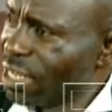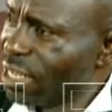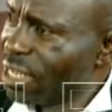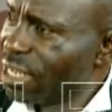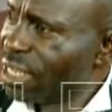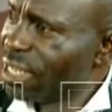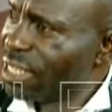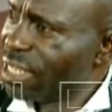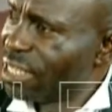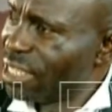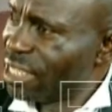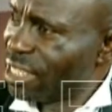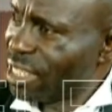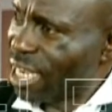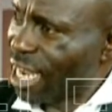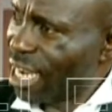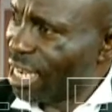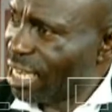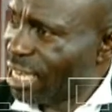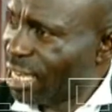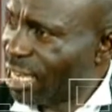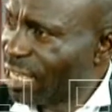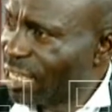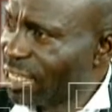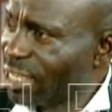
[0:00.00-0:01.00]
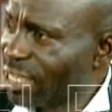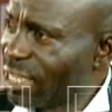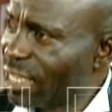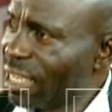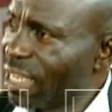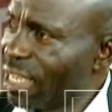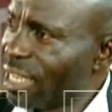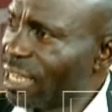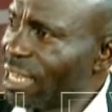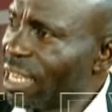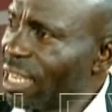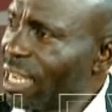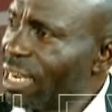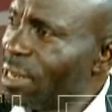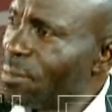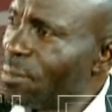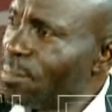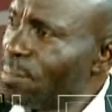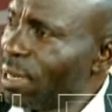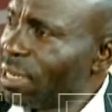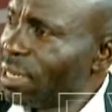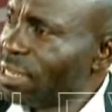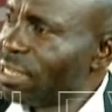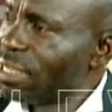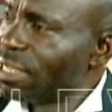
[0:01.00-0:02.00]
decided that the
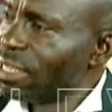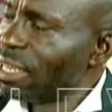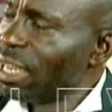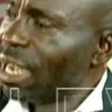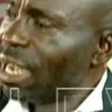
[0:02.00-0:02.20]
party